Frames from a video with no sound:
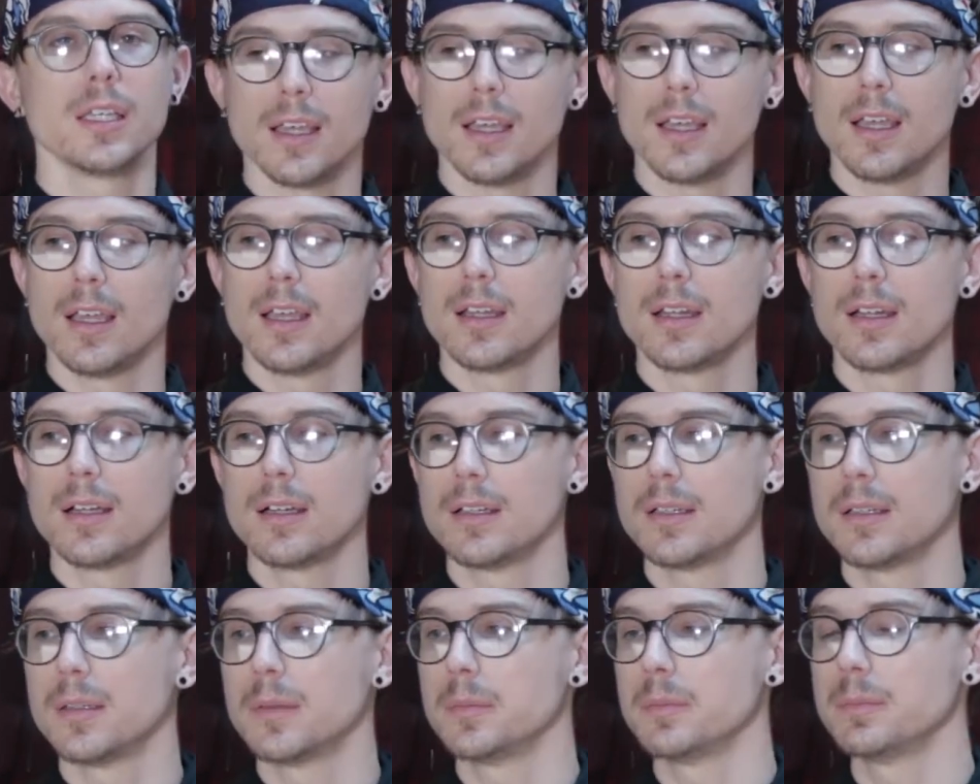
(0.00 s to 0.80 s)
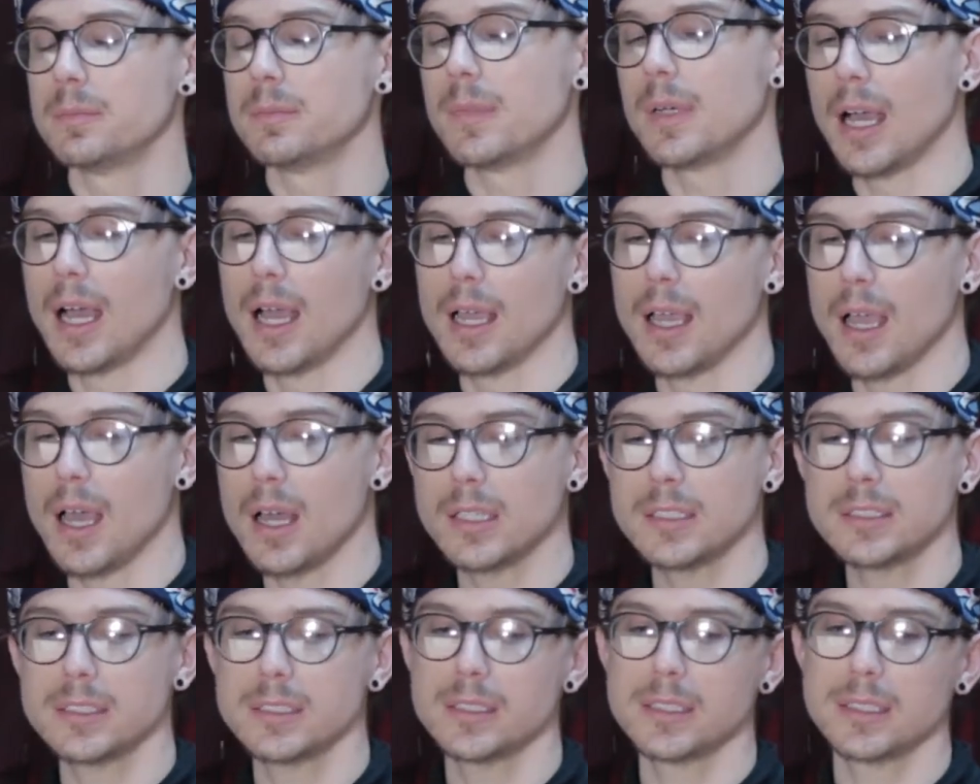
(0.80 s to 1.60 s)
And I
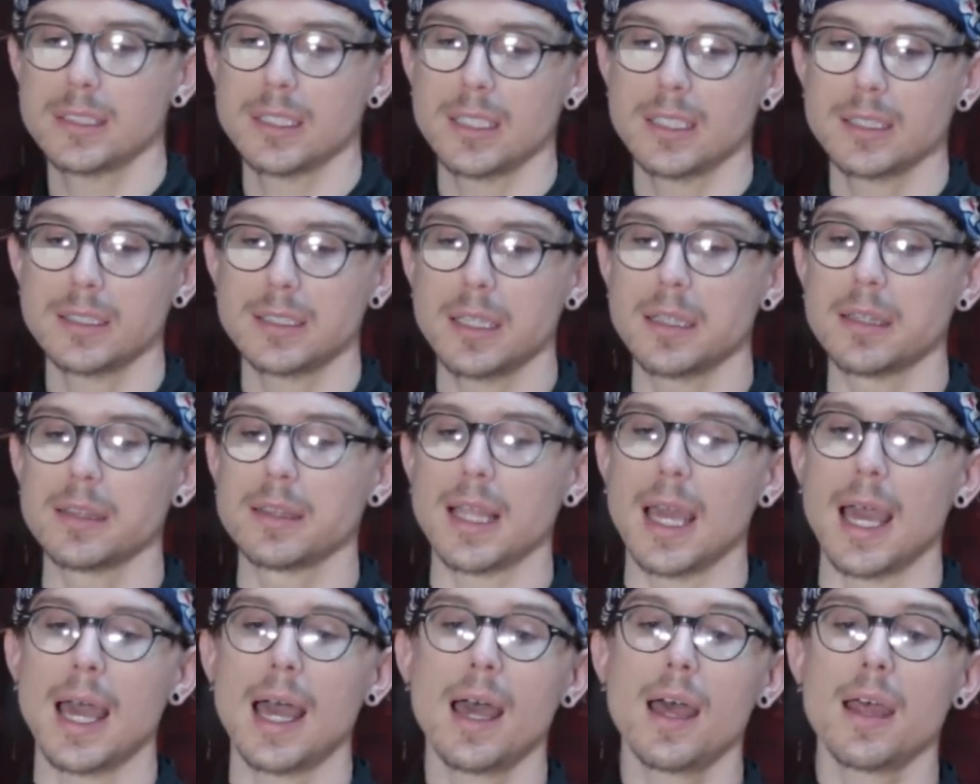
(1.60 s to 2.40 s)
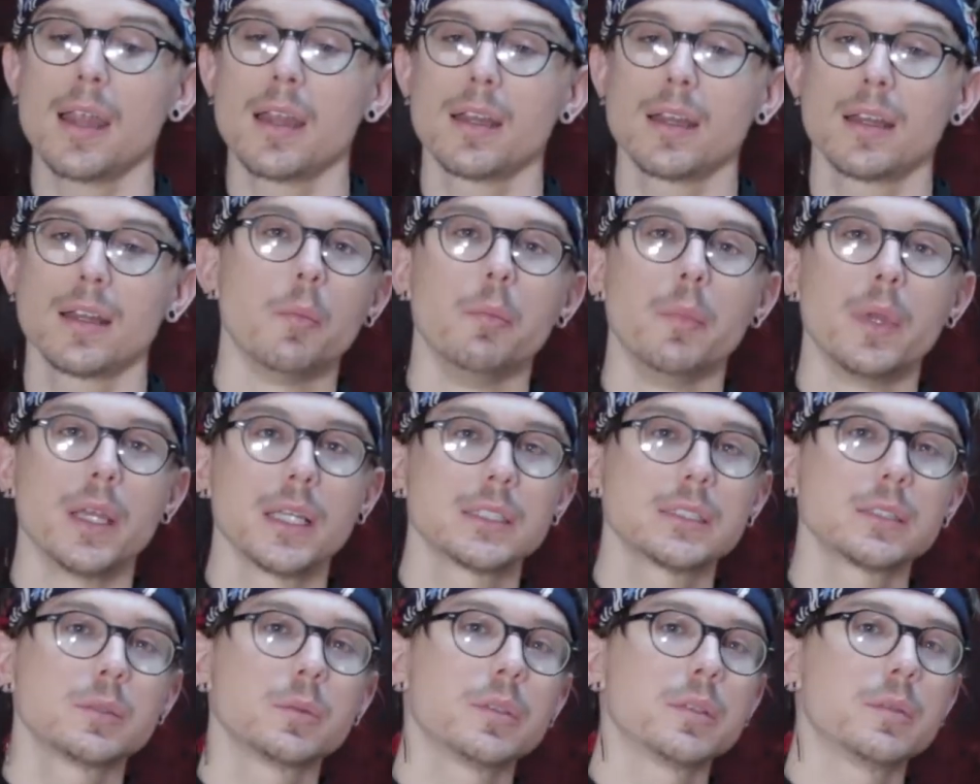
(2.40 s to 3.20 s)
honestly think that
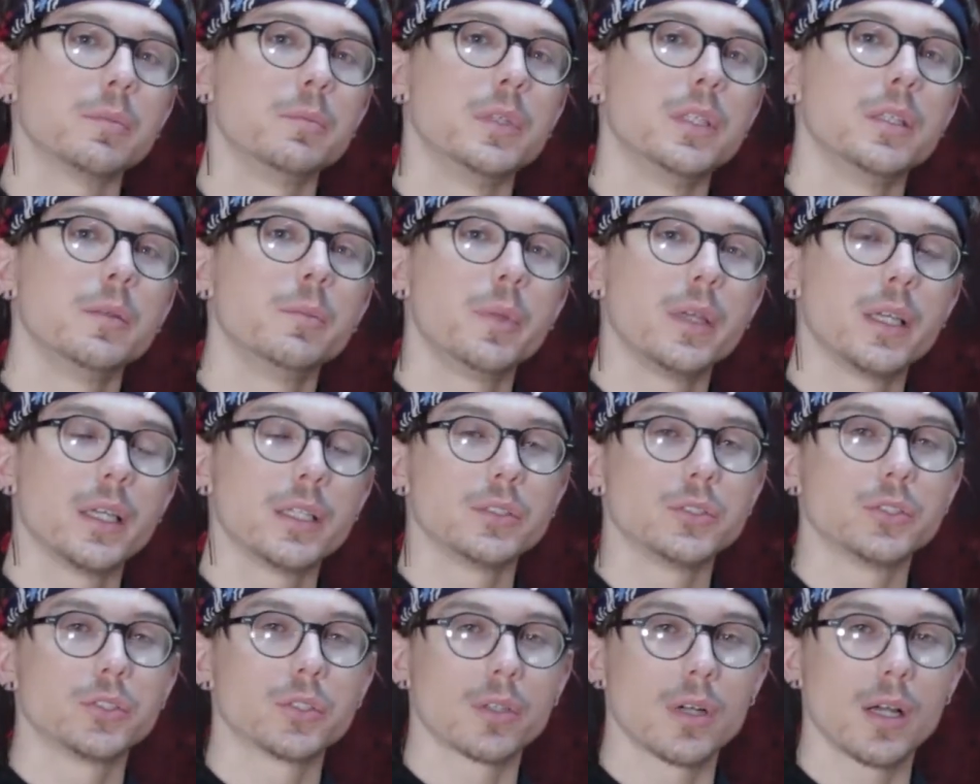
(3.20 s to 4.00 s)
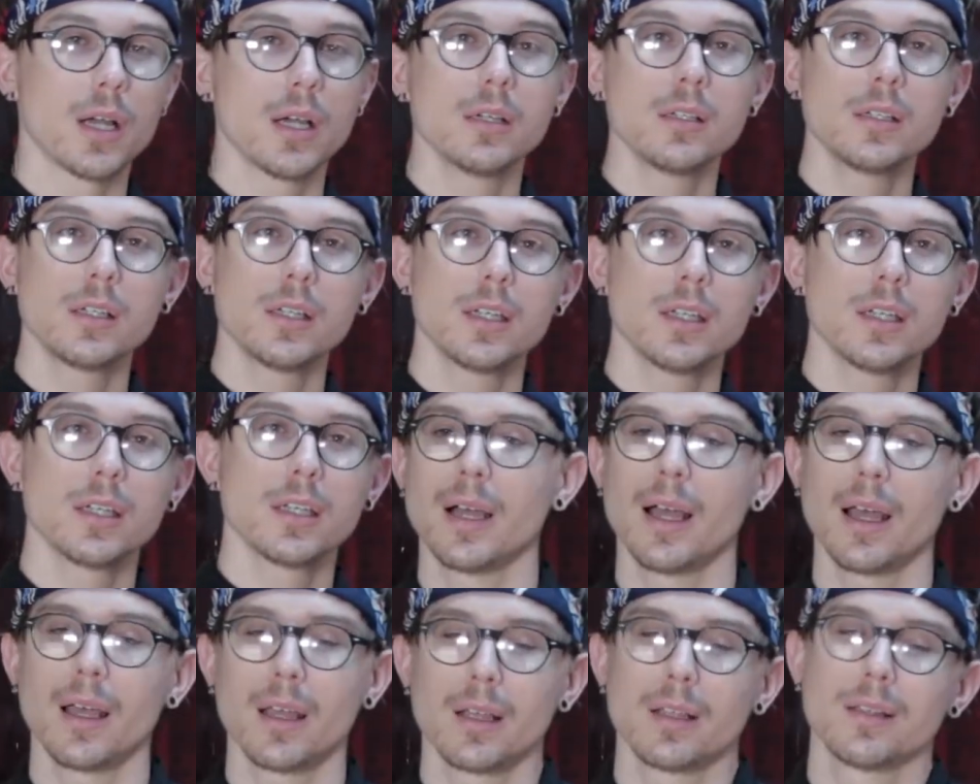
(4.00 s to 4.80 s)
mixed with me being drunk,
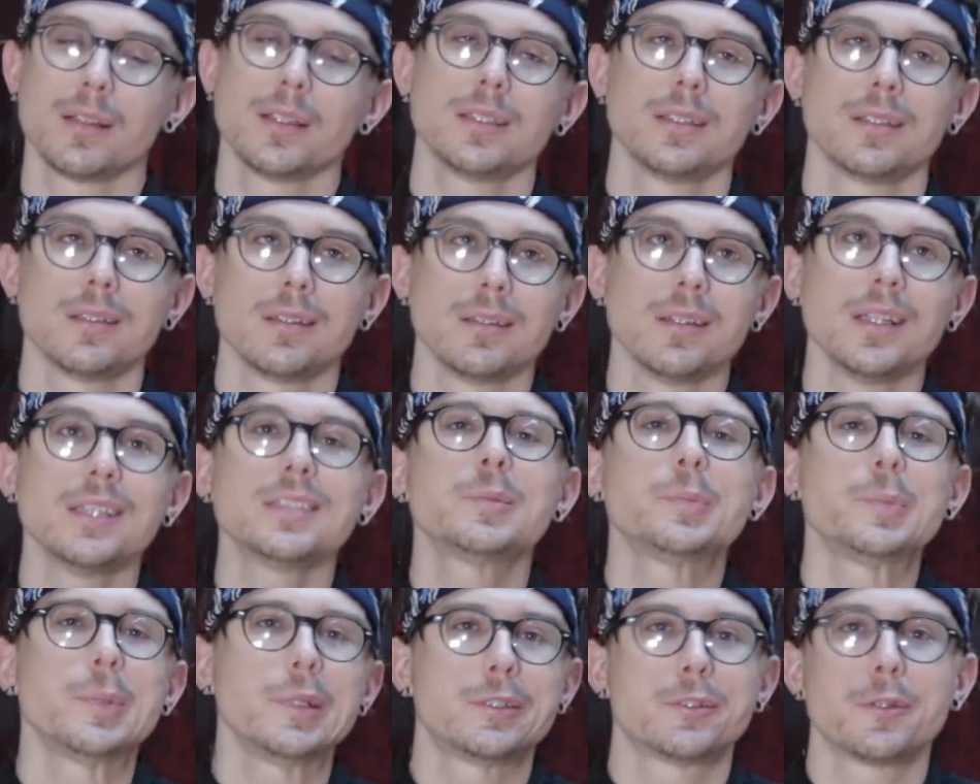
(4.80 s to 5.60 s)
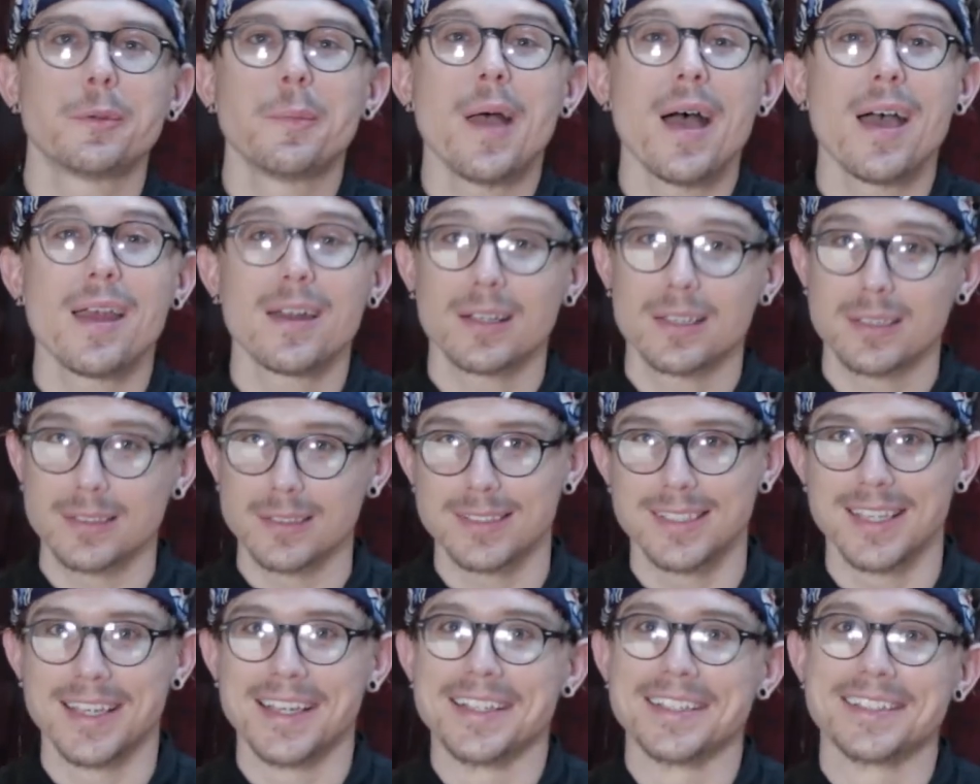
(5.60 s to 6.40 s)
let's be dramatic
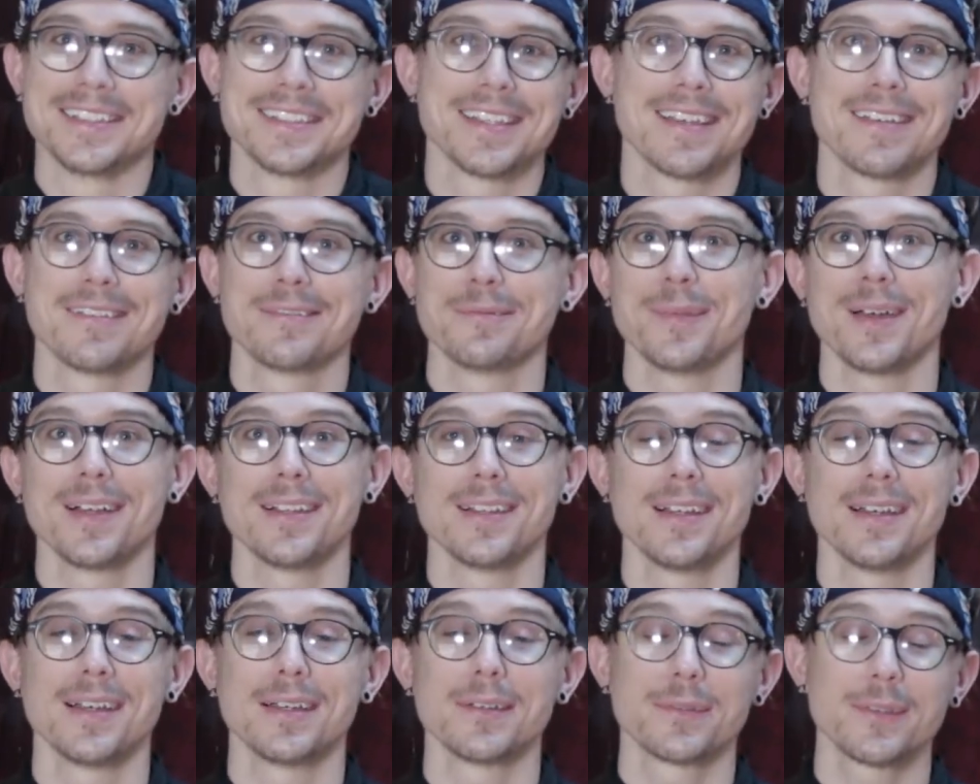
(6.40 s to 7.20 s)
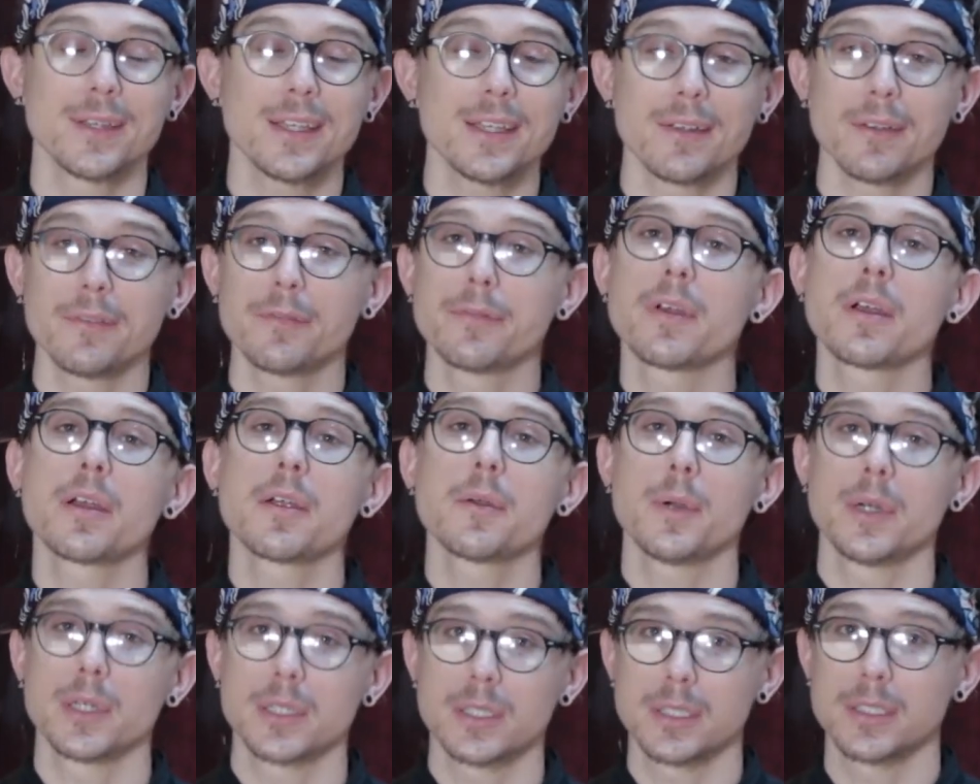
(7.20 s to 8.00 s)
and say it saved my life. It
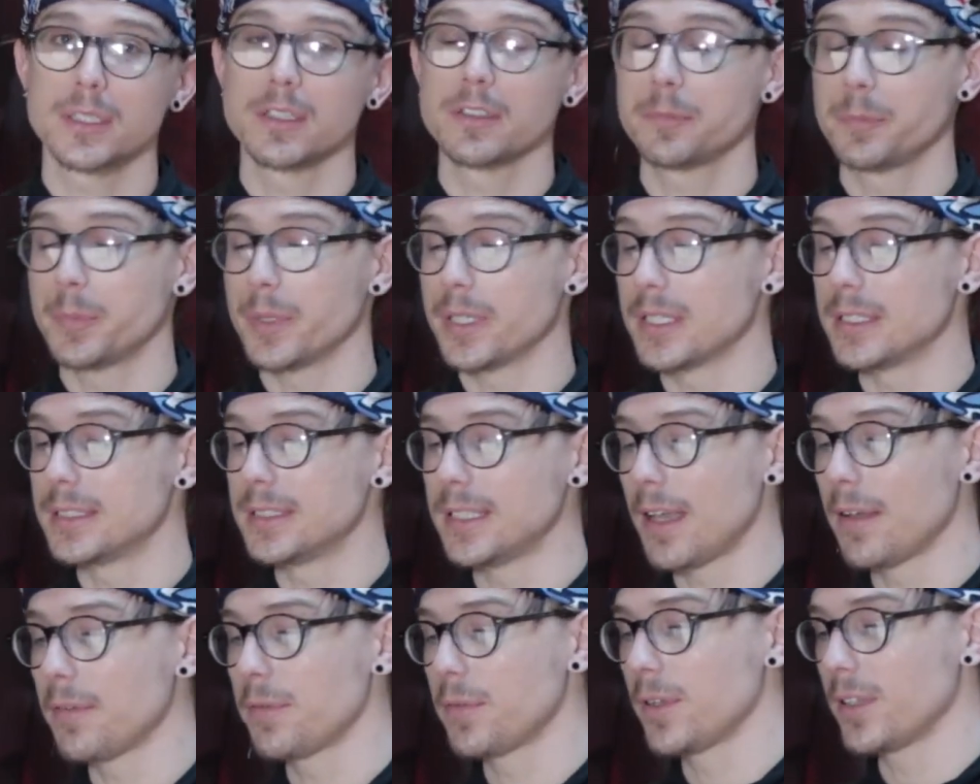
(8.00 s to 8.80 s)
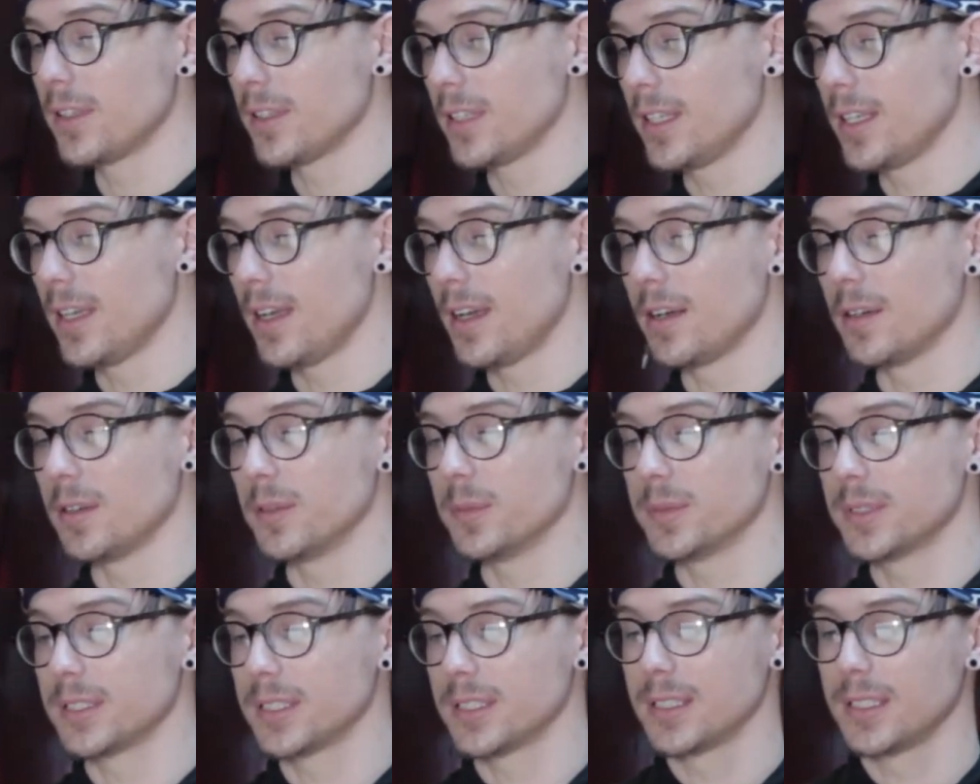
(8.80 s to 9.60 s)
very well could have, but it definitely
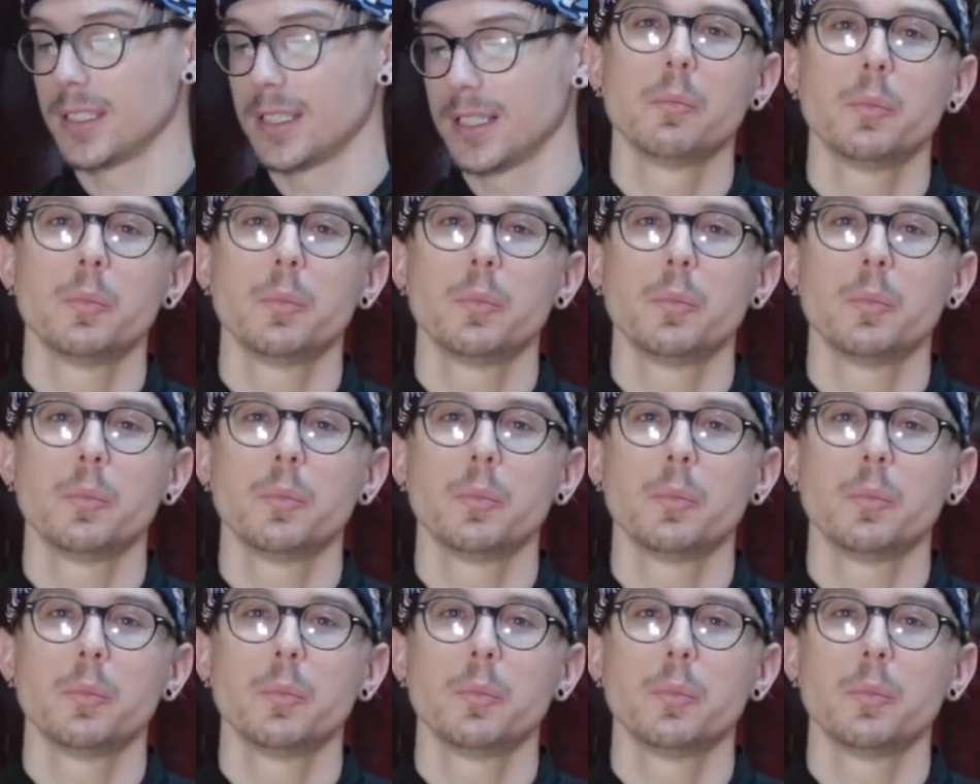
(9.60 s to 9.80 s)
helped.